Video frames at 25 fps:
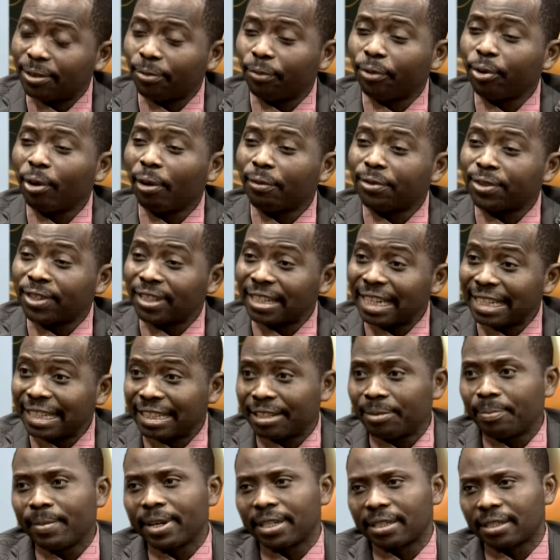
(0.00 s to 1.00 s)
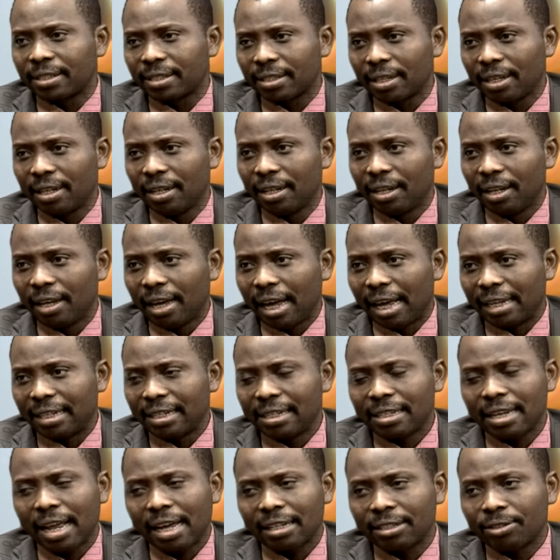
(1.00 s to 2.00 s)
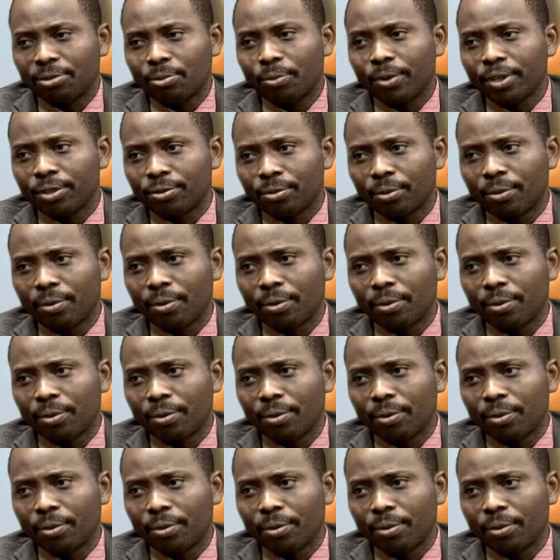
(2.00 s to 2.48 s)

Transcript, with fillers: free of sentiments. I think that's the way to